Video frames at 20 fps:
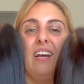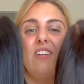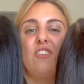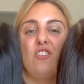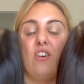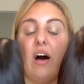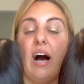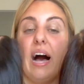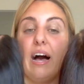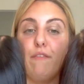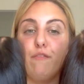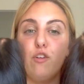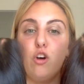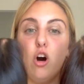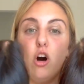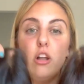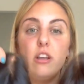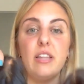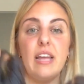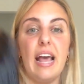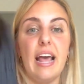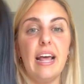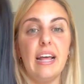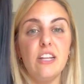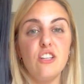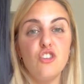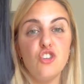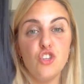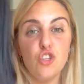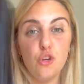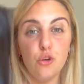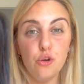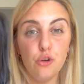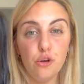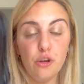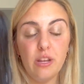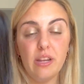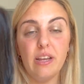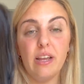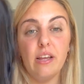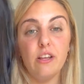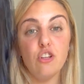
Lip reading: So I've got two